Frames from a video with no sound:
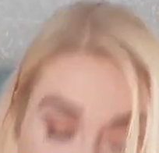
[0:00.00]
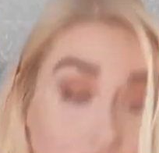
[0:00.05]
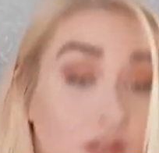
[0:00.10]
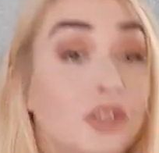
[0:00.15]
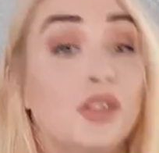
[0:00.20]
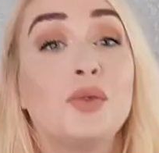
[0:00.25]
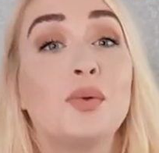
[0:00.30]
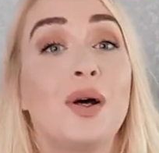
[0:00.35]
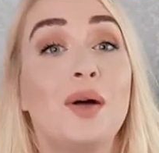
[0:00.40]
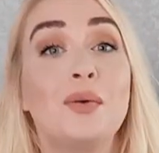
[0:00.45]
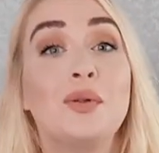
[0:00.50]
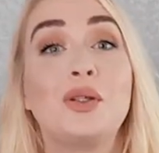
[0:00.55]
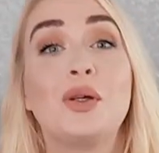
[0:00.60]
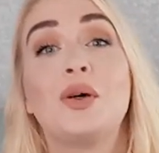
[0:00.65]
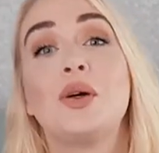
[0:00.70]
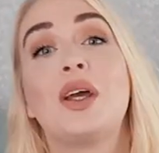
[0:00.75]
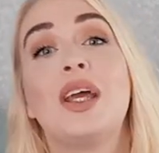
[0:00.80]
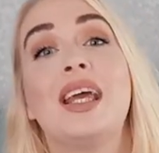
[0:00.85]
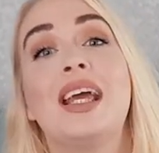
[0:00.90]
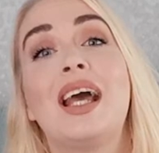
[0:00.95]
Just while we're
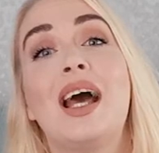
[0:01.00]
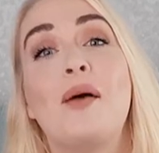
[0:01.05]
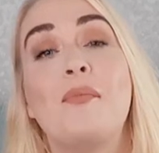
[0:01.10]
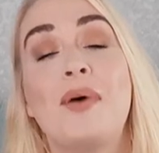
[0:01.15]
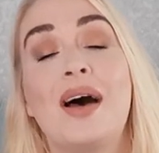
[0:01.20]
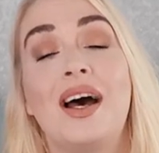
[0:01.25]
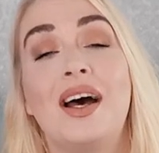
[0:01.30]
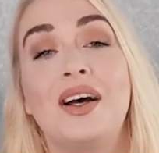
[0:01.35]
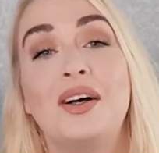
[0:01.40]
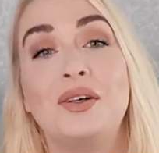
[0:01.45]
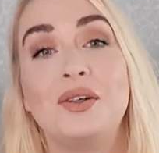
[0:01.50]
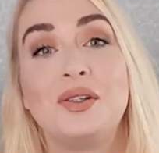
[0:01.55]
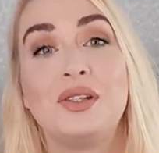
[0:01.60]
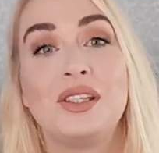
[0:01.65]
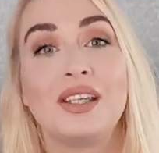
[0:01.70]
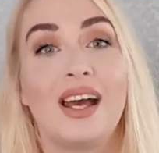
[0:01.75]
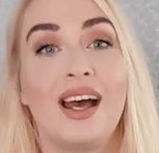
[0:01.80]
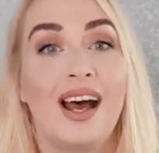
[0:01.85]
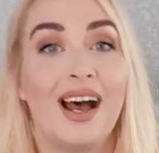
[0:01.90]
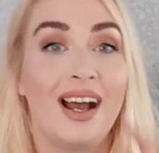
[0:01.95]
talking about
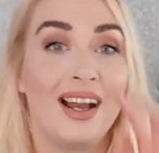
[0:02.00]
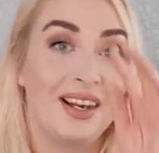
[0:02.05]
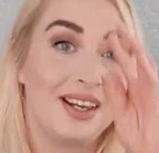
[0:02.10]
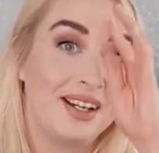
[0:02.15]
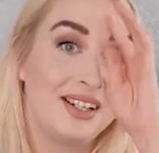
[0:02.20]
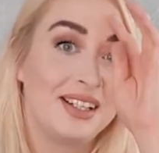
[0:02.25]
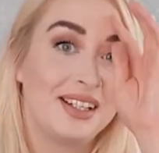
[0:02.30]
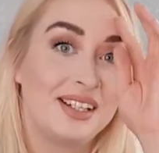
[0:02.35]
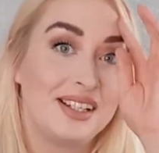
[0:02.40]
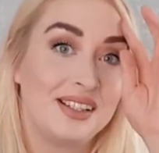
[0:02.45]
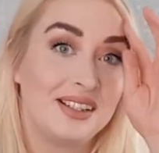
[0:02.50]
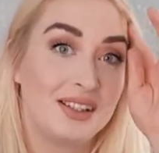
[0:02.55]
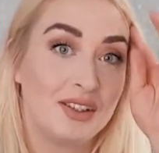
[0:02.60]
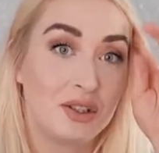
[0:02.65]
highlighters,